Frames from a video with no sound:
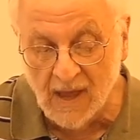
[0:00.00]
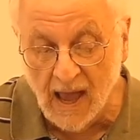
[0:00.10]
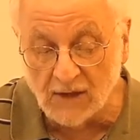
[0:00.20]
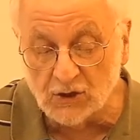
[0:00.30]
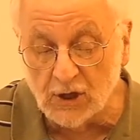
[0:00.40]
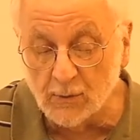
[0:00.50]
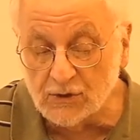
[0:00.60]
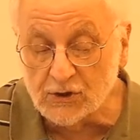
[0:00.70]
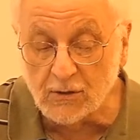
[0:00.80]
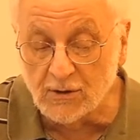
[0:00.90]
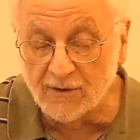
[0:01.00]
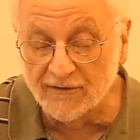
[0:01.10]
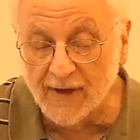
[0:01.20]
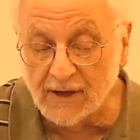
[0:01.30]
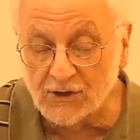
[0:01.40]
And she would turn her
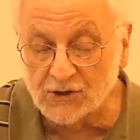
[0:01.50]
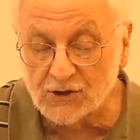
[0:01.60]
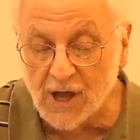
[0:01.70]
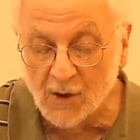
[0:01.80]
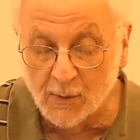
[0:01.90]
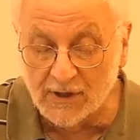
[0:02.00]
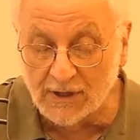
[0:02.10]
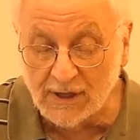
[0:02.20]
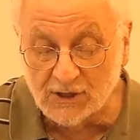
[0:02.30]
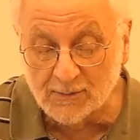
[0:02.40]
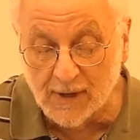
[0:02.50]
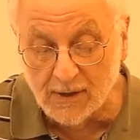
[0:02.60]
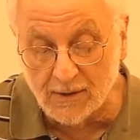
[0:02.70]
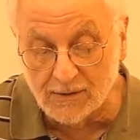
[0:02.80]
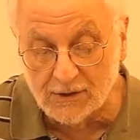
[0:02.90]
face within his
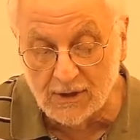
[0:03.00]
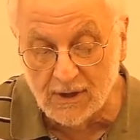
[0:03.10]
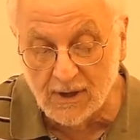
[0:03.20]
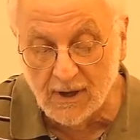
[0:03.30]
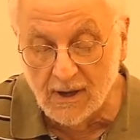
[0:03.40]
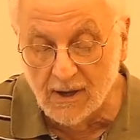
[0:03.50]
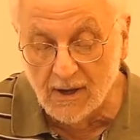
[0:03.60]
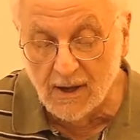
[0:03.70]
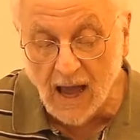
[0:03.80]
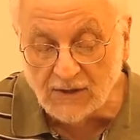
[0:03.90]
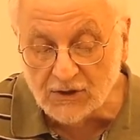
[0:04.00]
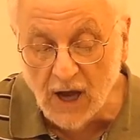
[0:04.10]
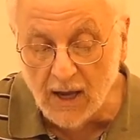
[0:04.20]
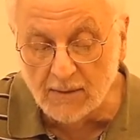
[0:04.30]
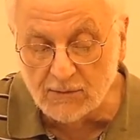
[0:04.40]
beard, at
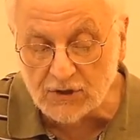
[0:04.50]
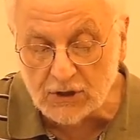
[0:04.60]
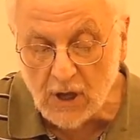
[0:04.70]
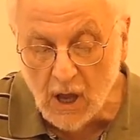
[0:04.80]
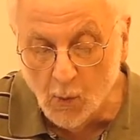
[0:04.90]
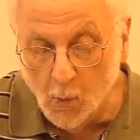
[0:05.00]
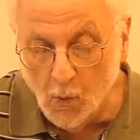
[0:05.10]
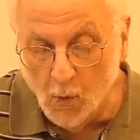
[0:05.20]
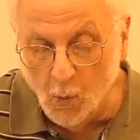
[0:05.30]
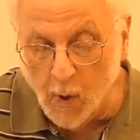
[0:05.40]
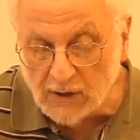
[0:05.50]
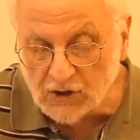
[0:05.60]
times when